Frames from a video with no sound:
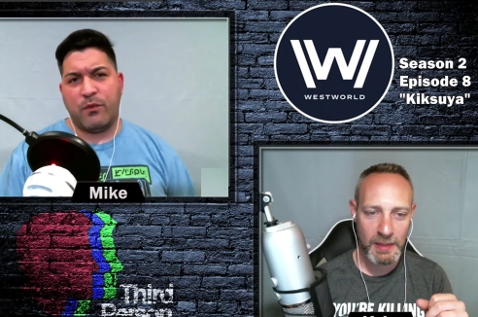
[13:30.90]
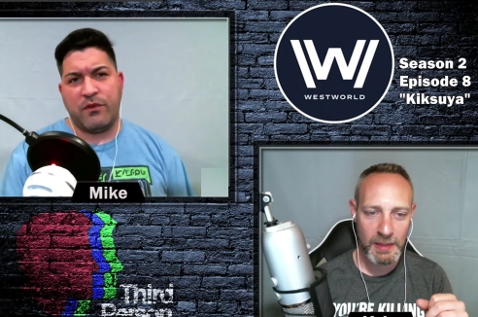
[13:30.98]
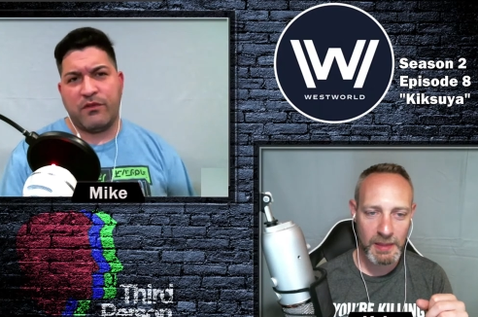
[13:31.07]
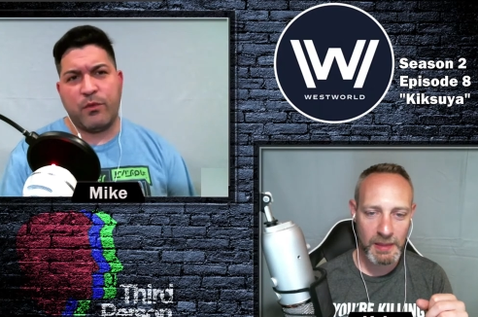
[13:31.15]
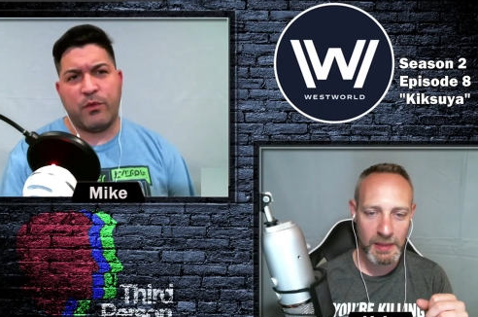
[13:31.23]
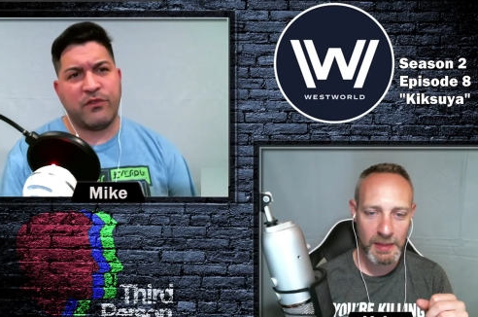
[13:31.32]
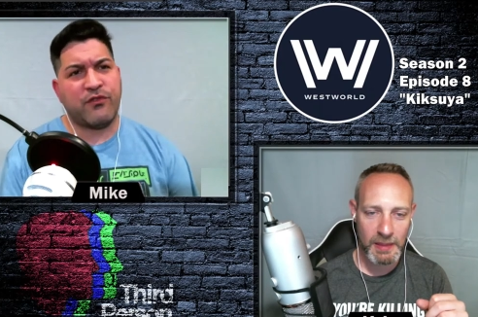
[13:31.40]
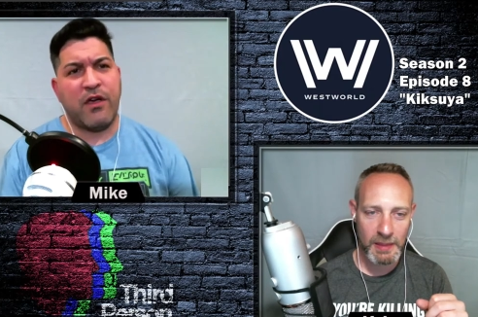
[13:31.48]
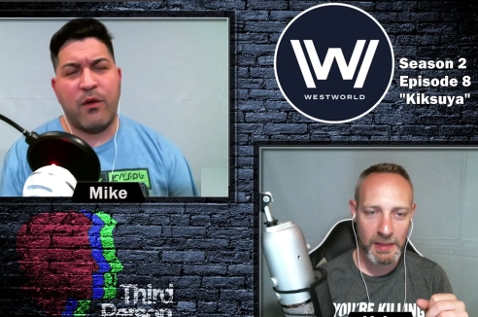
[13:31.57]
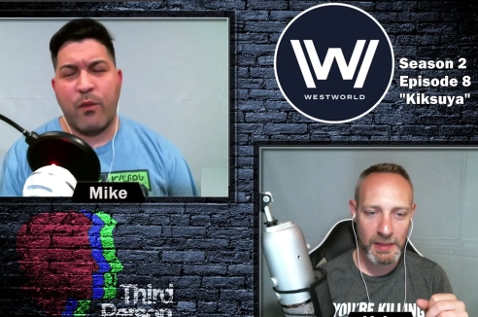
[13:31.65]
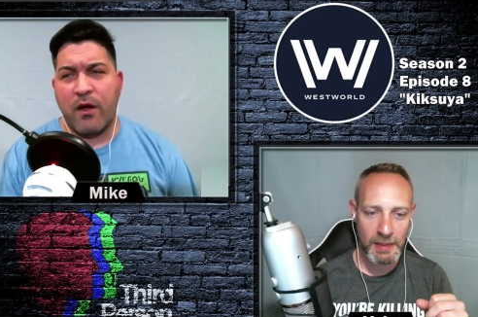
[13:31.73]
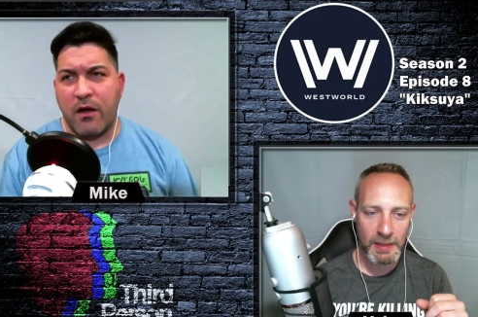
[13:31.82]
Speaker 1: was was great.
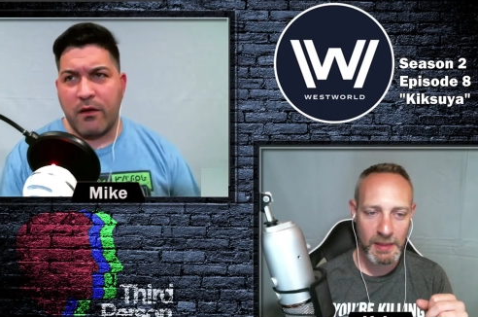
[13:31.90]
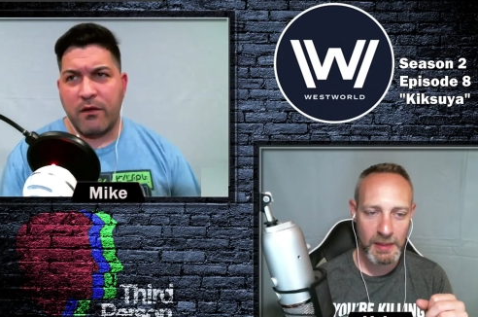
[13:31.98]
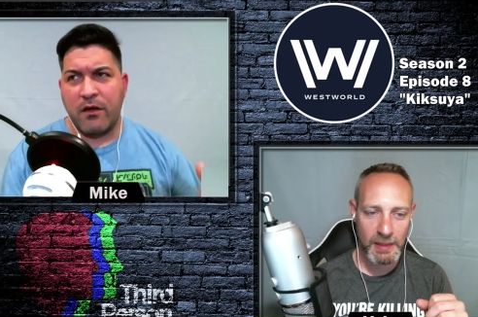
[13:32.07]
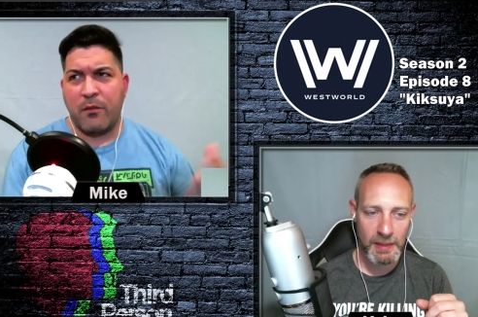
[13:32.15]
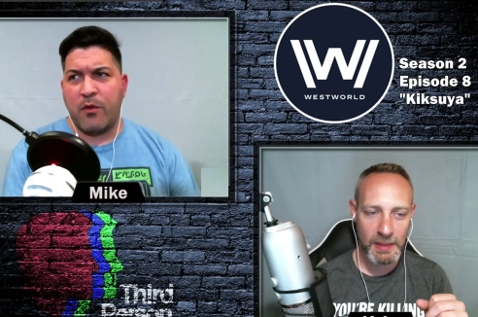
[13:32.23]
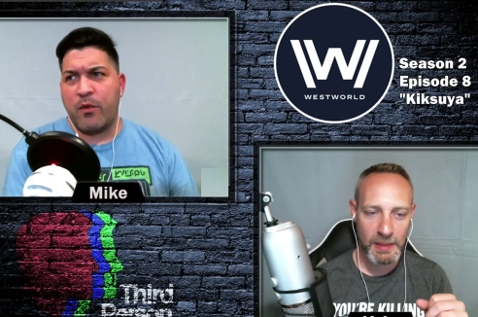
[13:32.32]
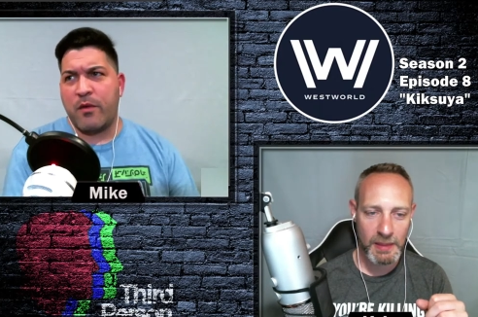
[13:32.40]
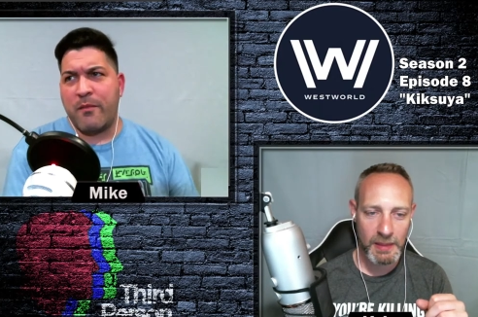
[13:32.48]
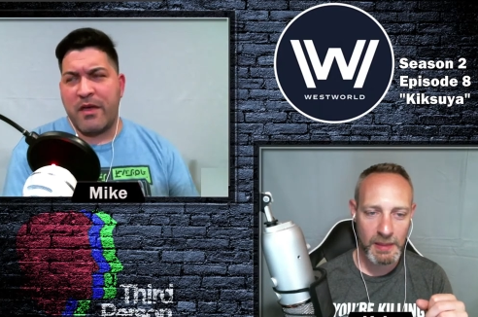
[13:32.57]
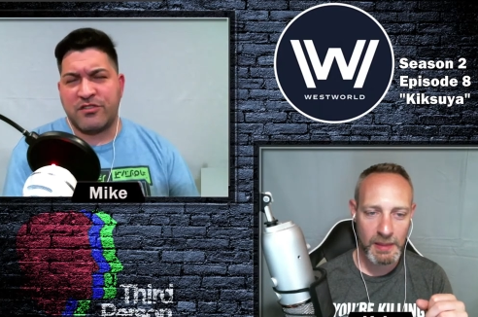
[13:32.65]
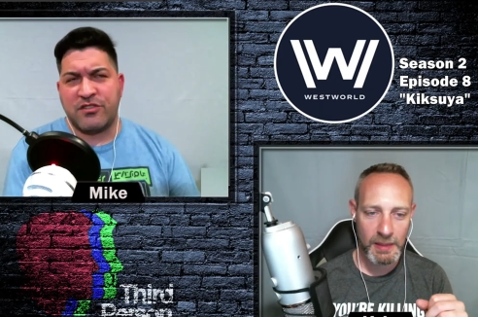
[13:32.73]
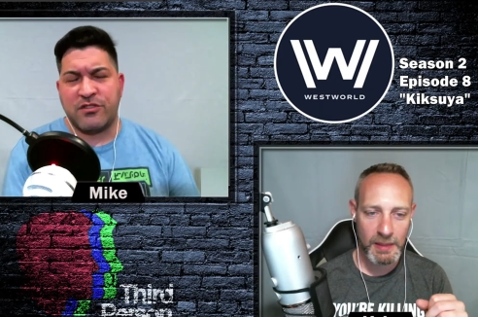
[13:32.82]
Where I mean, we
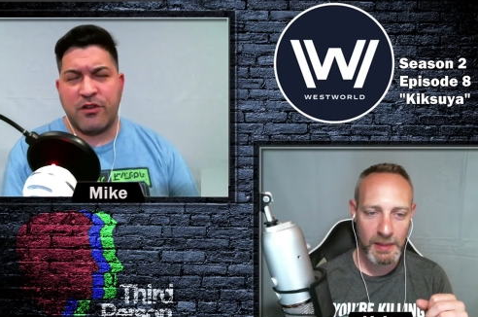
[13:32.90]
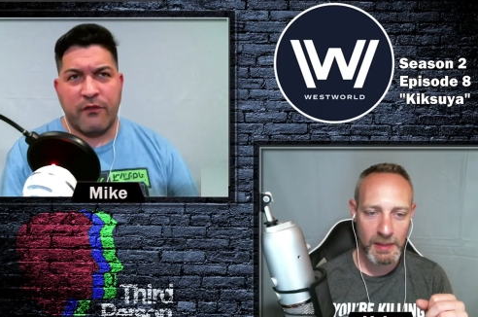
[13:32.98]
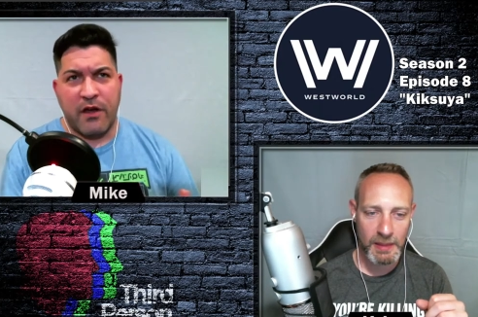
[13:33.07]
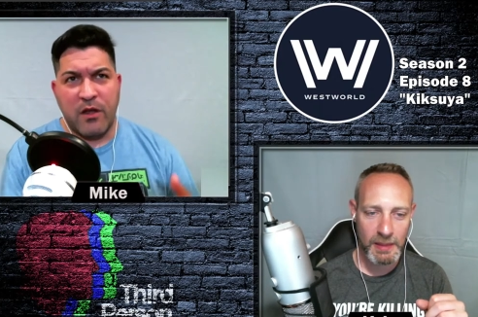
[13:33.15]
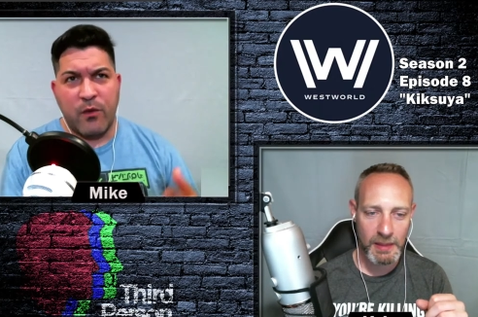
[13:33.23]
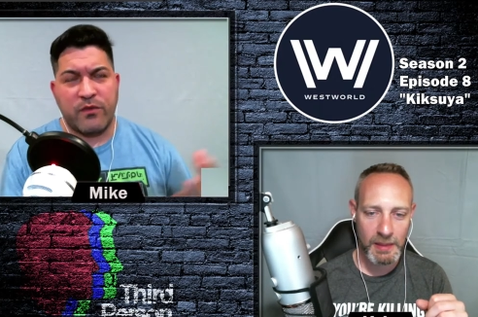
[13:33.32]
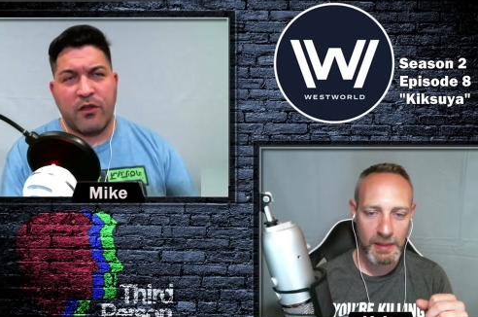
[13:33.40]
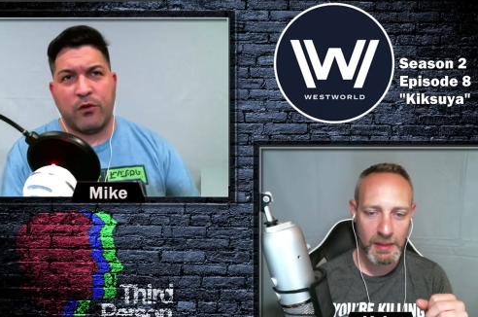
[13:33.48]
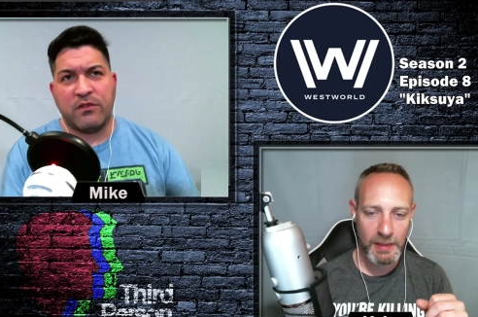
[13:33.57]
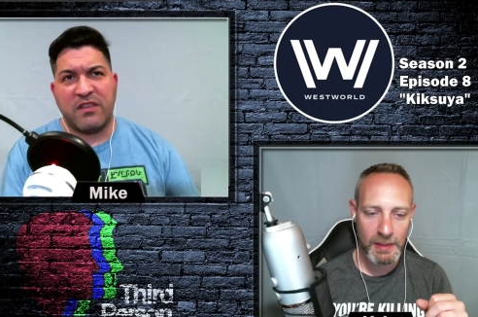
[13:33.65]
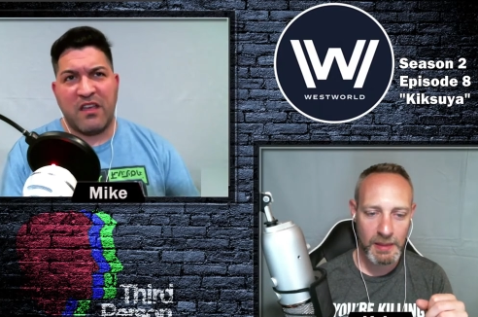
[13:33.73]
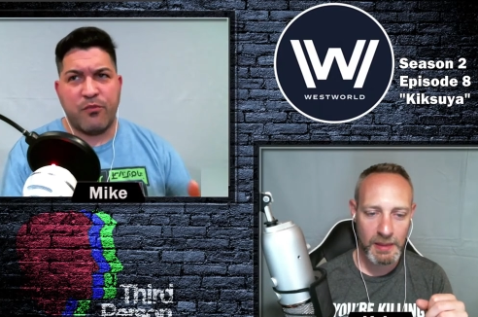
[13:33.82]
mentioned it already with the whole
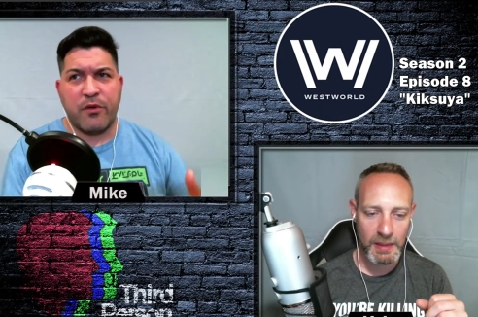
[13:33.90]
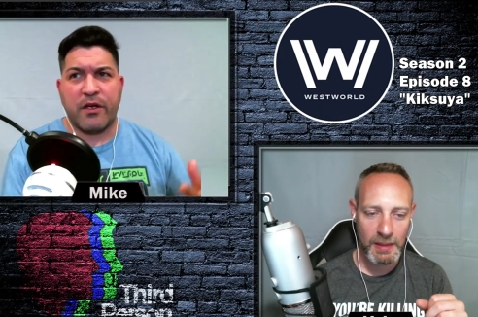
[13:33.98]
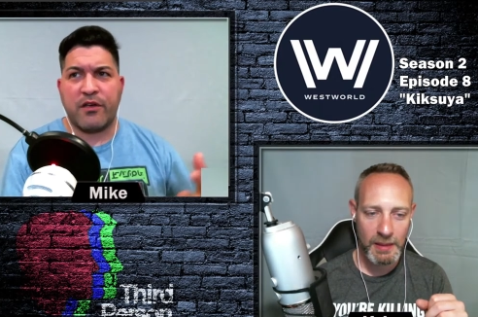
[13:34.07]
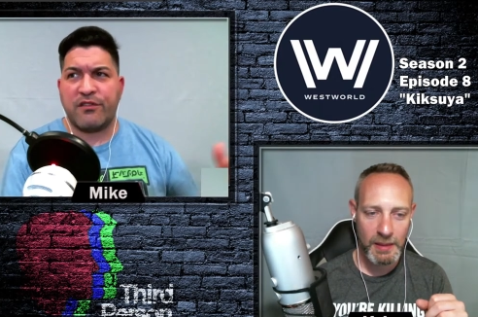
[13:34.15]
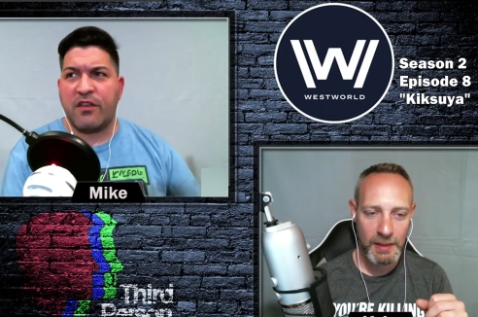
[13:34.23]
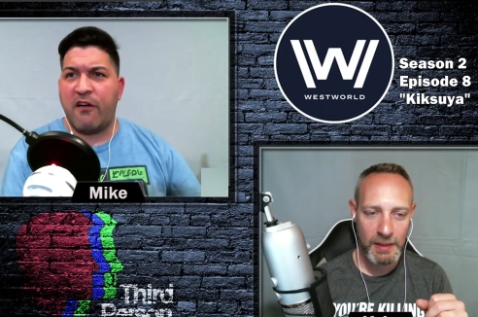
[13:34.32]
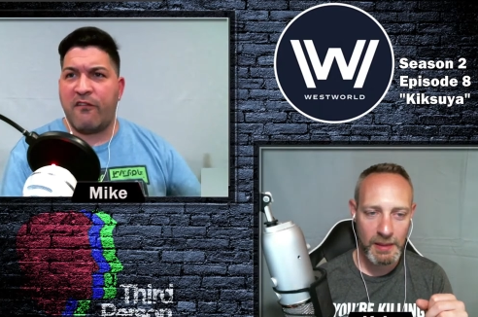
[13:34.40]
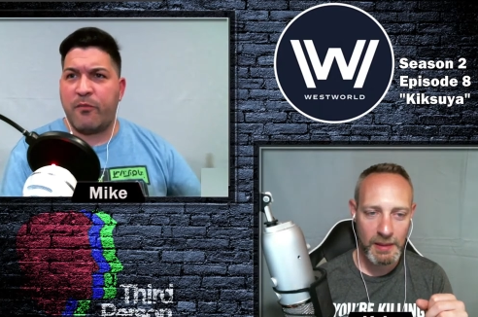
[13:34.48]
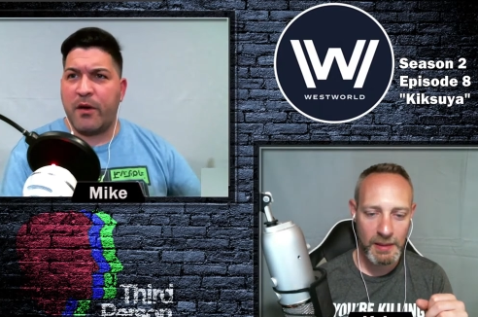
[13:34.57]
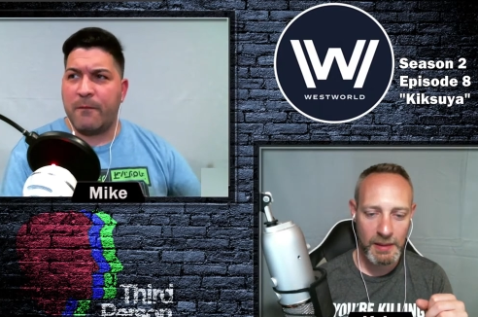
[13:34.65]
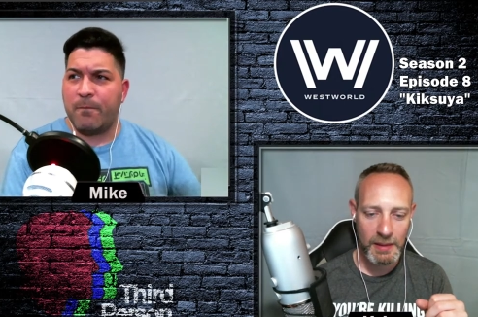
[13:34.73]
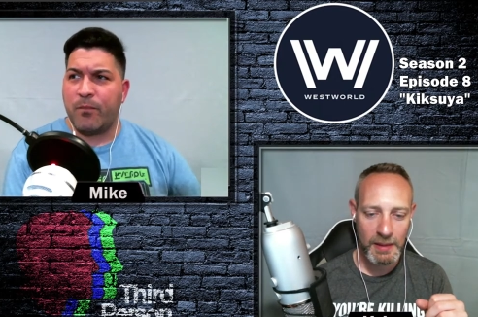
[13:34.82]
Deathbringer stuff,
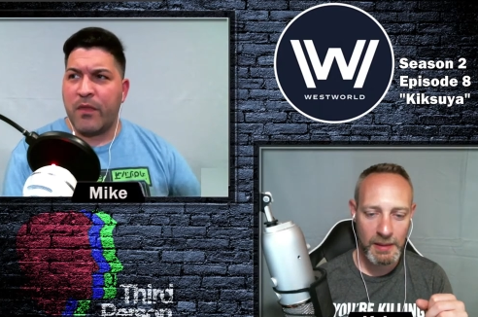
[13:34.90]
but